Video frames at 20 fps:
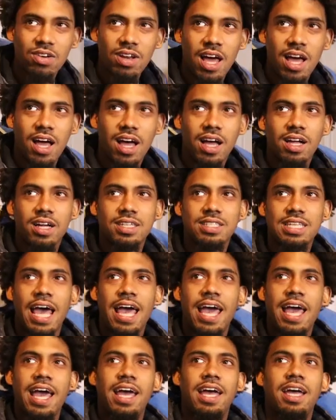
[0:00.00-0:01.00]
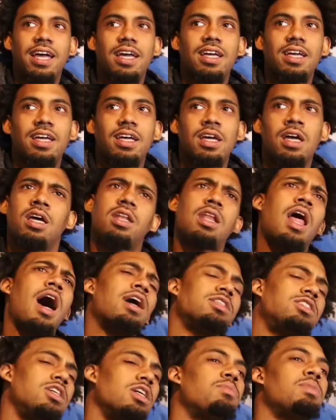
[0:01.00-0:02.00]
gonna lie. Cause I had
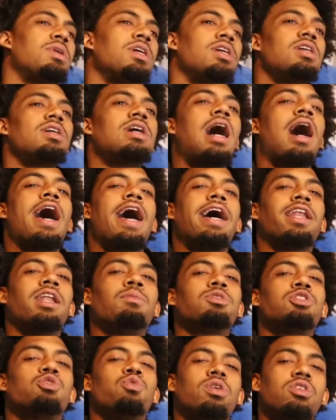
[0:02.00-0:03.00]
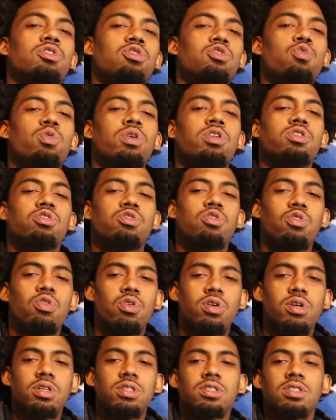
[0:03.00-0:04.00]
no, it took me a year. I had number 22 with the
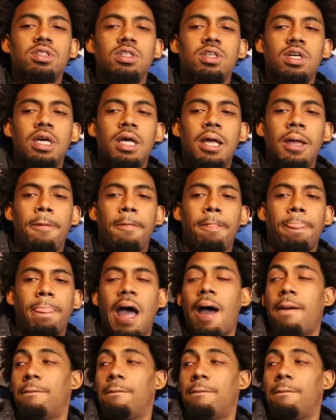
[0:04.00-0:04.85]
Storms. Oh, that